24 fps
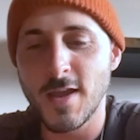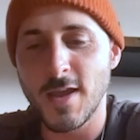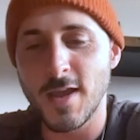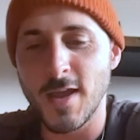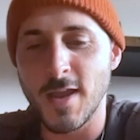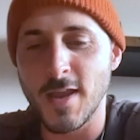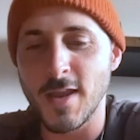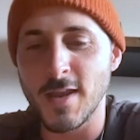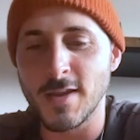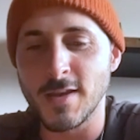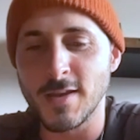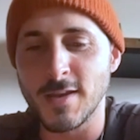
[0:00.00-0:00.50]

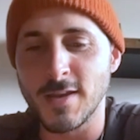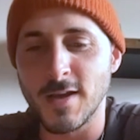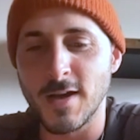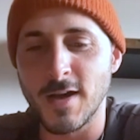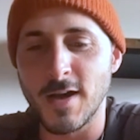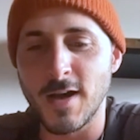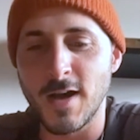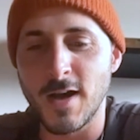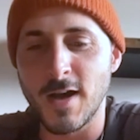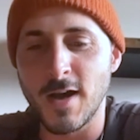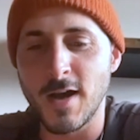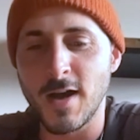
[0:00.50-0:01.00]
And
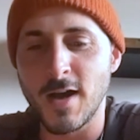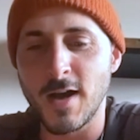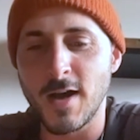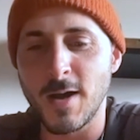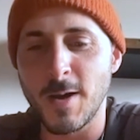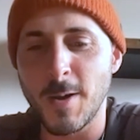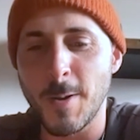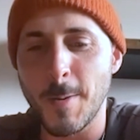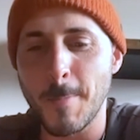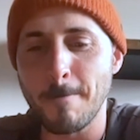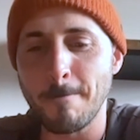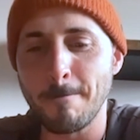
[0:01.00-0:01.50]

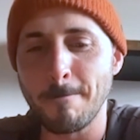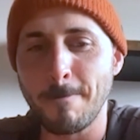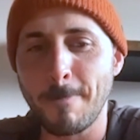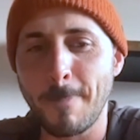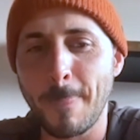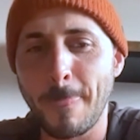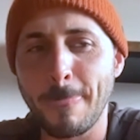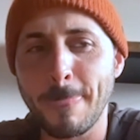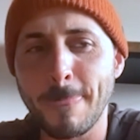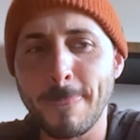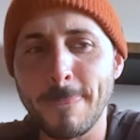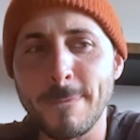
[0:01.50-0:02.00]
um,
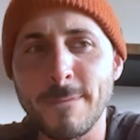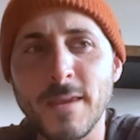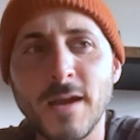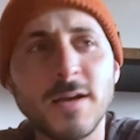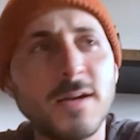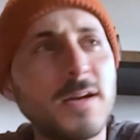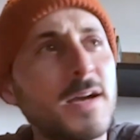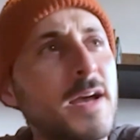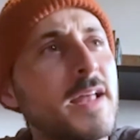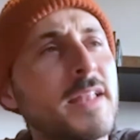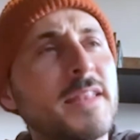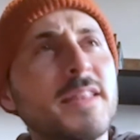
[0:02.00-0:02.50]

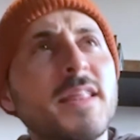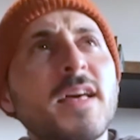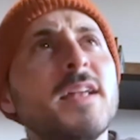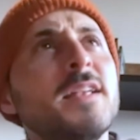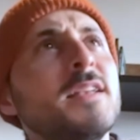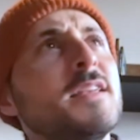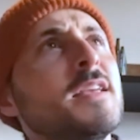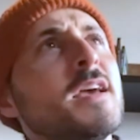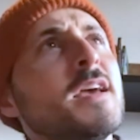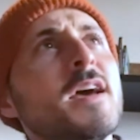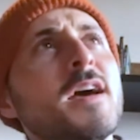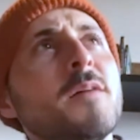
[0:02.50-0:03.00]
and
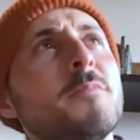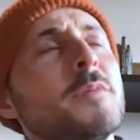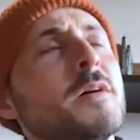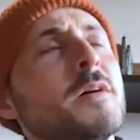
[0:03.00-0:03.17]
then, yeah,